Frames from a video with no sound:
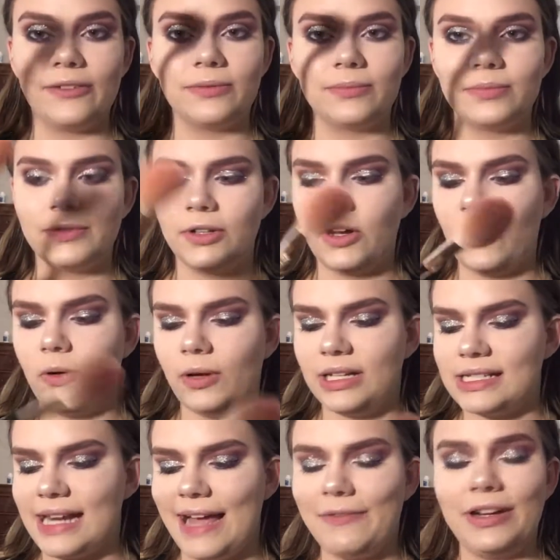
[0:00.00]
I don't know, it
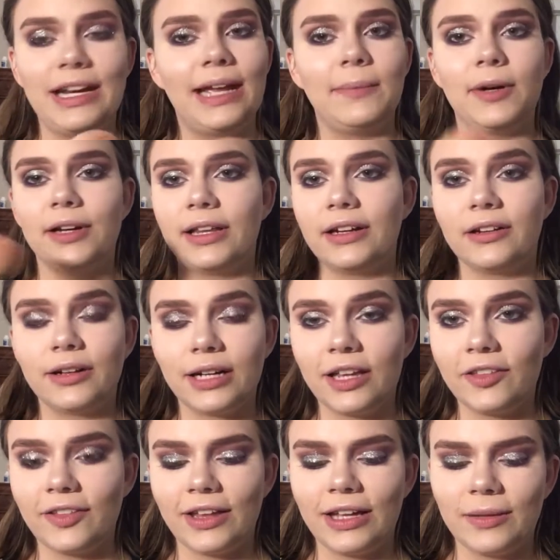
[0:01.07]
doesn't have a name on it or
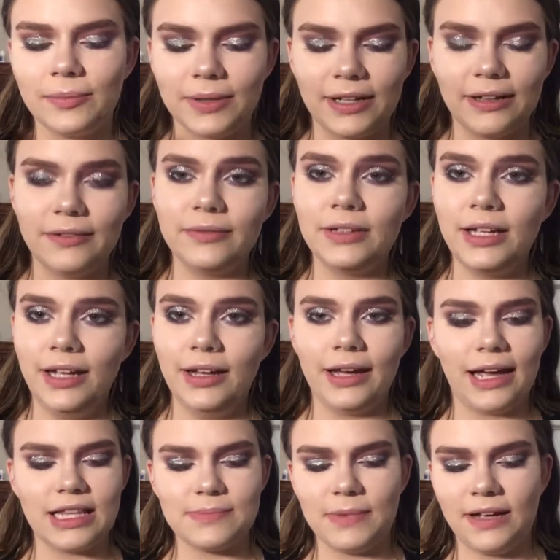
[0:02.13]
anything, but
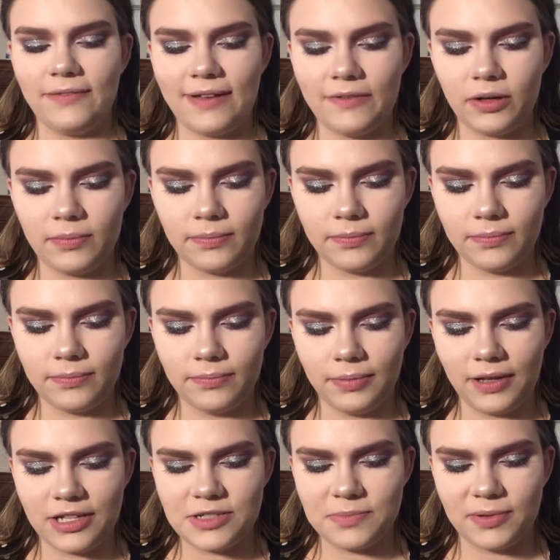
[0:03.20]
it's my favorite
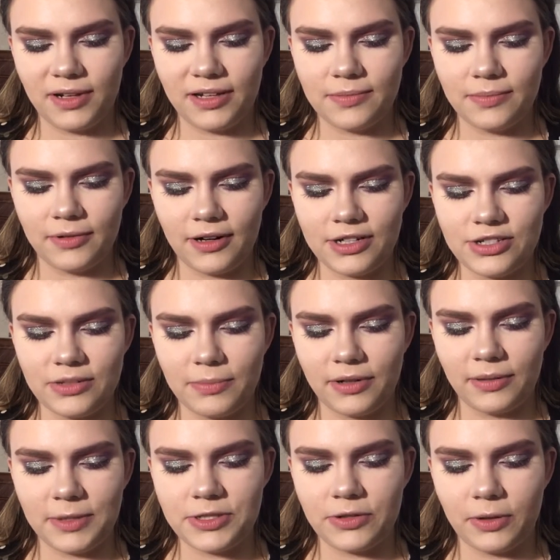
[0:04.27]
blush brush and
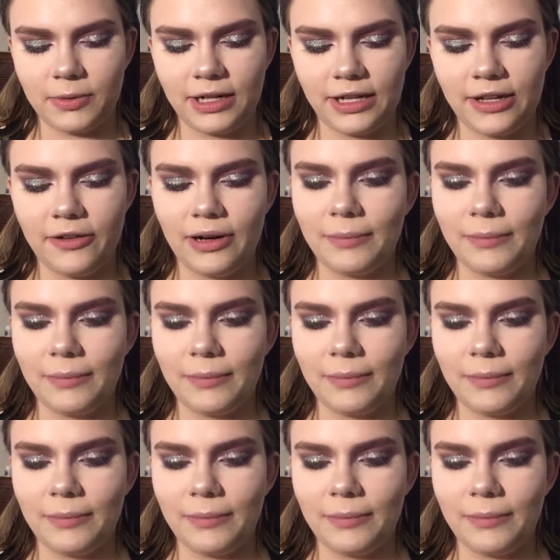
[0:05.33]
pretty much the only one I use.